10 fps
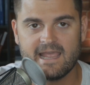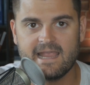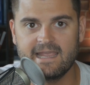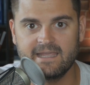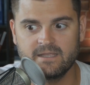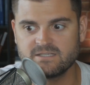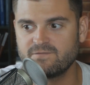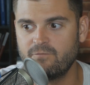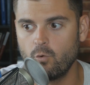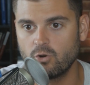is
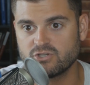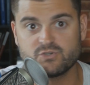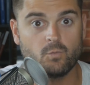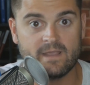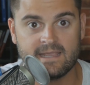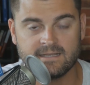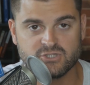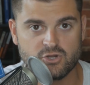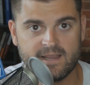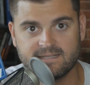for swing
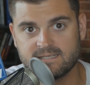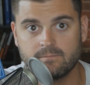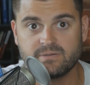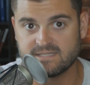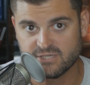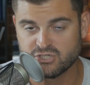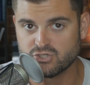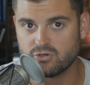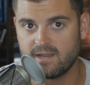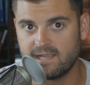trades and position
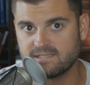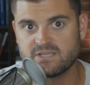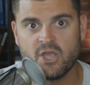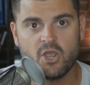trades,